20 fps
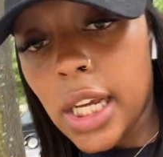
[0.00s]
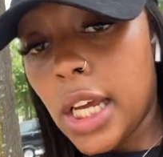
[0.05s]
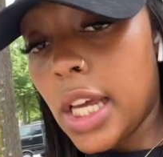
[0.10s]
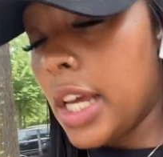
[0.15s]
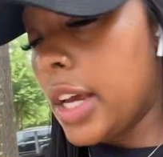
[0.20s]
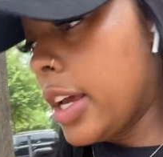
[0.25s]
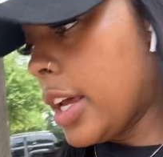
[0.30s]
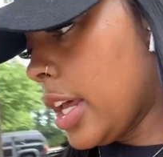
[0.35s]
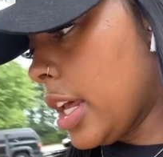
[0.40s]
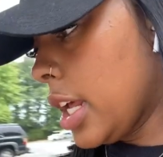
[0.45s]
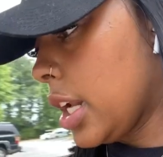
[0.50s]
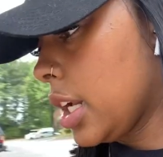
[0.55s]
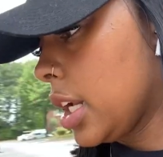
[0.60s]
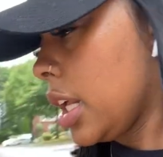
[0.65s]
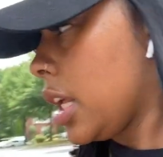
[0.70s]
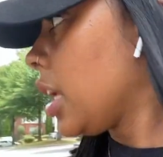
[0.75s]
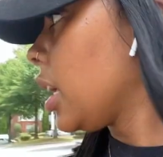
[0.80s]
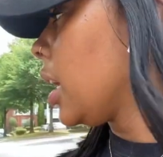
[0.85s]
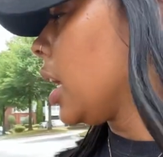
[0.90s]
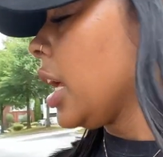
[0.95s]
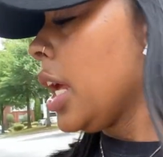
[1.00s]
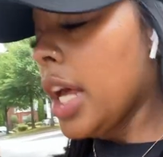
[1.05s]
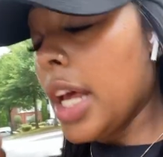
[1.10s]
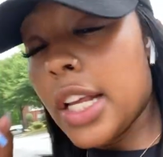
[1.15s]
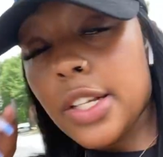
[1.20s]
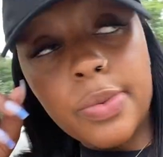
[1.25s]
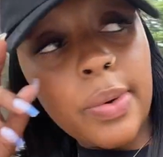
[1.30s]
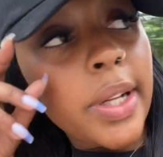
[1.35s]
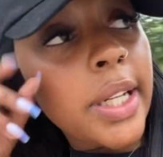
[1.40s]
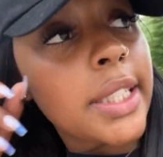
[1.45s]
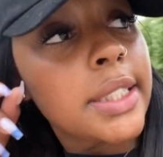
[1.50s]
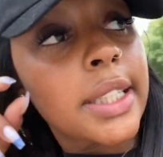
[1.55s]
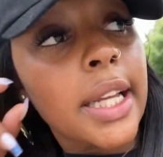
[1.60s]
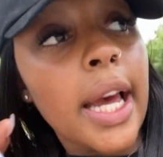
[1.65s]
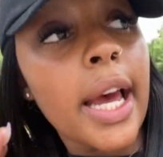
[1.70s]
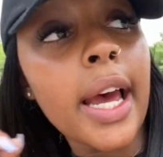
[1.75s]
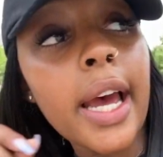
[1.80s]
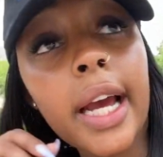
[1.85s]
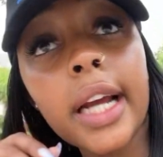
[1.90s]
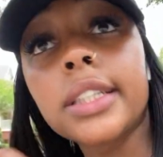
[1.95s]
And it's really
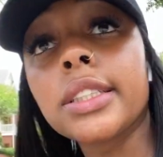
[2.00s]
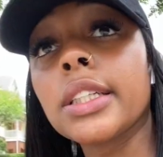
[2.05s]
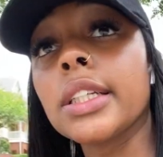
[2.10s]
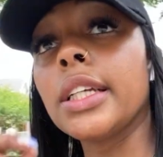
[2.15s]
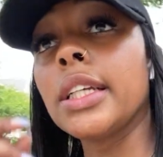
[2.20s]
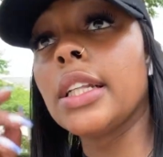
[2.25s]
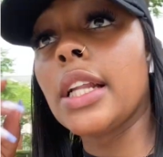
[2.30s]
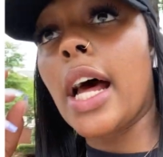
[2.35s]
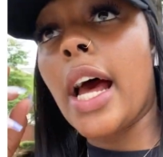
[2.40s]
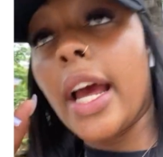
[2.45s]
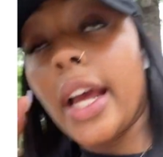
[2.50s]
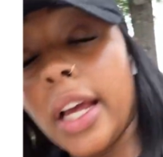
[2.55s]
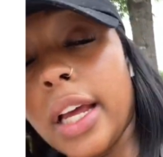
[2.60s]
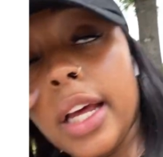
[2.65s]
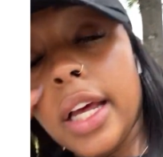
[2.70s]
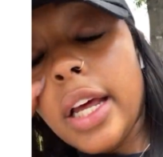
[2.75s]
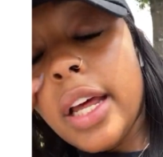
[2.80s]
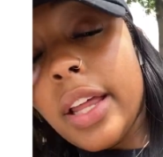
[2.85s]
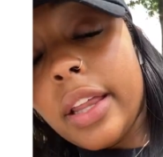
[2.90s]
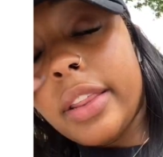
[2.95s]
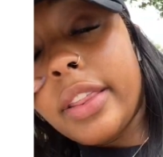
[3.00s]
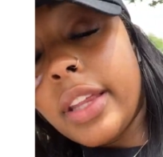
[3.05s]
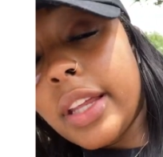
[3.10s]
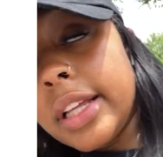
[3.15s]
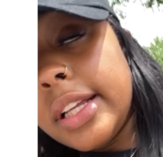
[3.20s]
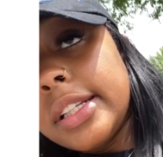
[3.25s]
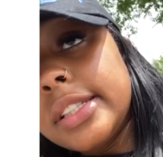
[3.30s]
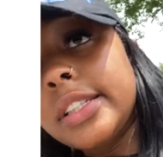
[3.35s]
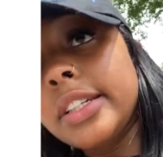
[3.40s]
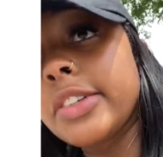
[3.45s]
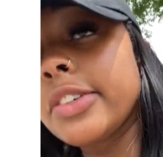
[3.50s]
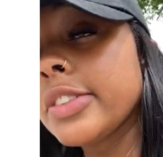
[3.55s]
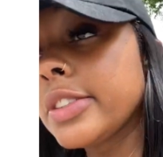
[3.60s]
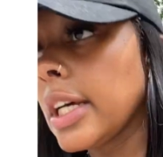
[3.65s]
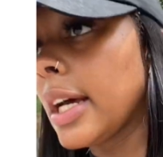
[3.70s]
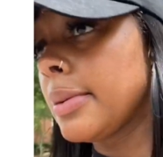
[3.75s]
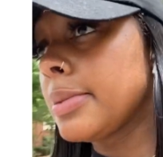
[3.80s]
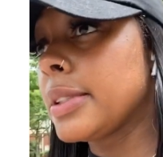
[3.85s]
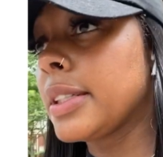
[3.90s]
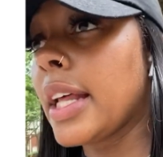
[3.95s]
sad, actually. Like, the
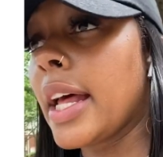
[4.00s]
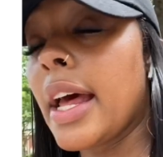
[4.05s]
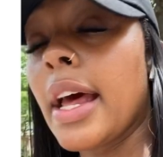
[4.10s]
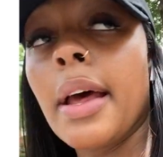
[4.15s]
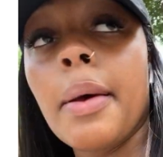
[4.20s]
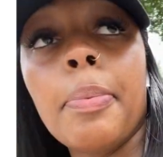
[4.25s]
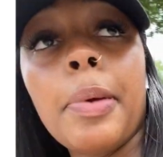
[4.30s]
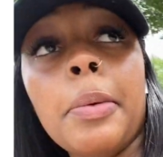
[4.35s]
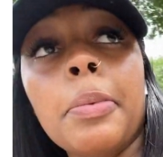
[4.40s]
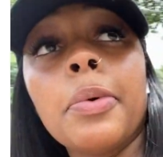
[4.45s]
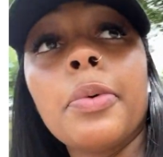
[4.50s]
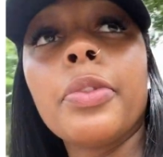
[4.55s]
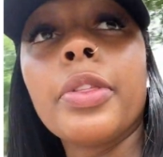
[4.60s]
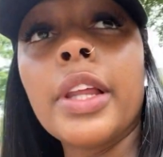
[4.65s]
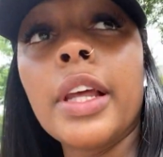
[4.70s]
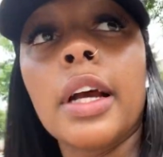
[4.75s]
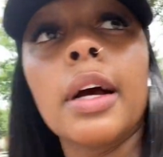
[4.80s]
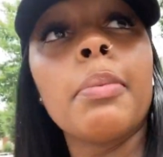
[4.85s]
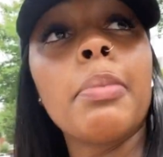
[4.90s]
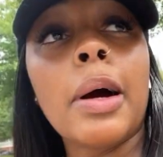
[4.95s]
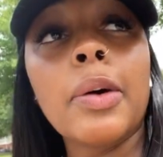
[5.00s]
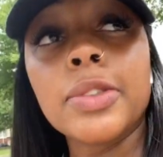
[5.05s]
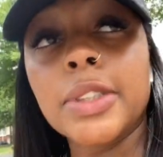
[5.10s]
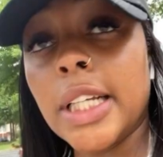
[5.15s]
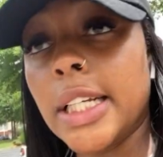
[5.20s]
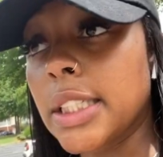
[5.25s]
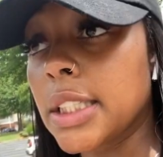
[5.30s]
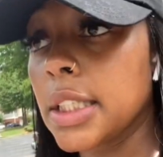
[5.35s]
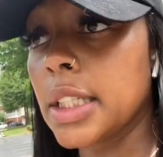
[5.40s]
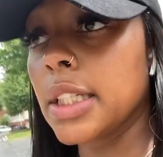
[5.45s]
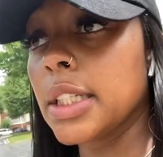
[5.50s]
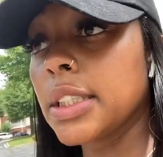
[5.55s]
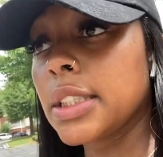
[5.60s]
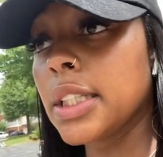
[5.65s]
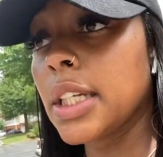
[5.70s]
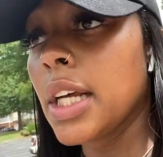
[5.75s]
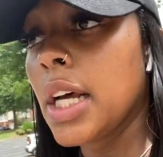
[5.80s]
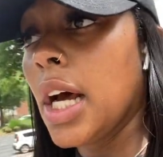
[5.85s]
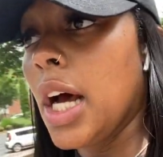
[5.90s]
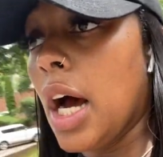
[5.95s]
stereotypes that people think about Zetas
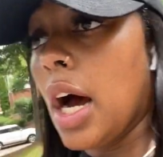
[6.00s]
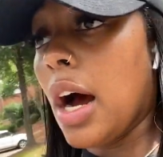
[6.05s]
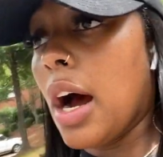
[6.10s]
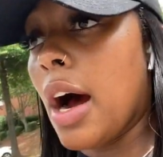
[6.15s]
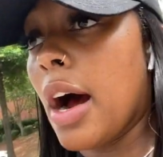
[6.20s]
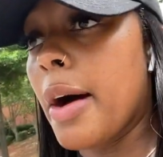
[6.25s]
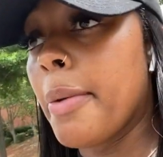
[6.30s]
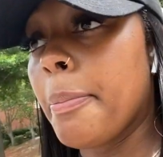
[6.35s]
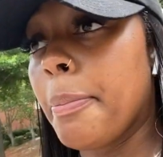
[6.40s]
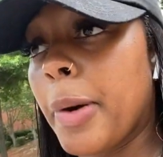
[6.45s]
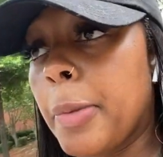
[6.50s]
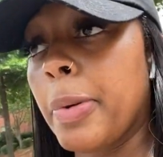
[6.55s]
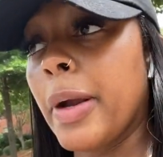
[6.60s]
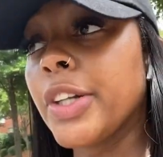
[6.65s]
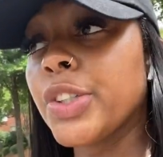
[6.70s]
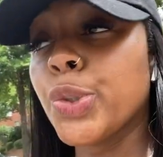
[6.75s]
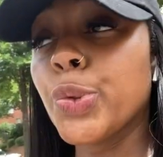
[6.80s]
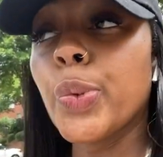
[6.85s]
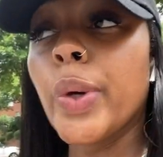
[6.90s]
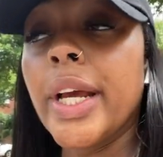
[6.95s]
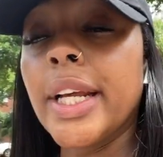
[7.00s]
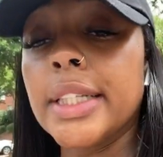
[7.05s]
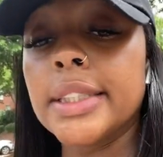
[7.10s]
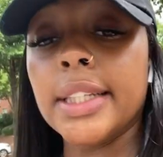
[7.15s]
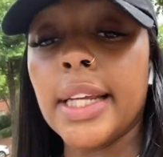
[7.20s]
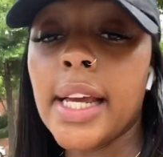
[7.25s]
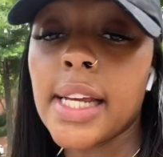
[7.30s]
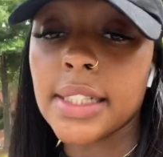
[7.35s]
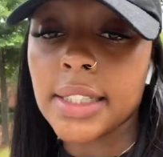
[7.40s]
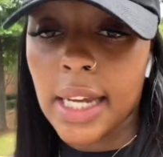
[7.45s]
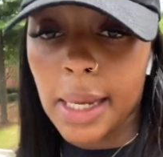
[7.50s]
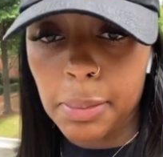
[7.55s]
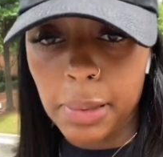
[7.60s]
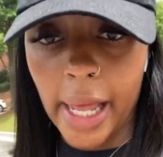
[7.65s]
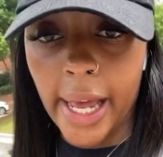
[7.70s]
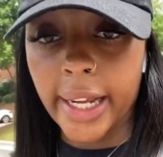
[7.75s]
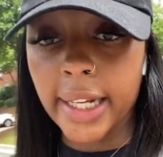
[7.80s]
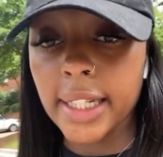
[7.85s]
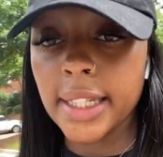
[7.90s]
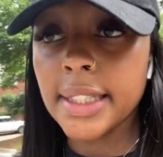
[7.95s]
perpetuates
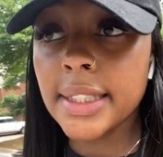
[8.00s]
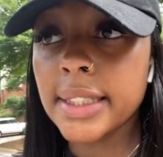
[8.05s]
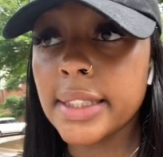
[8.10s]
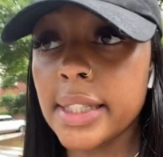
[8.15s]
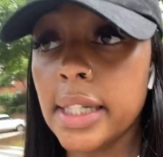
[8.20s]
anti-blackness.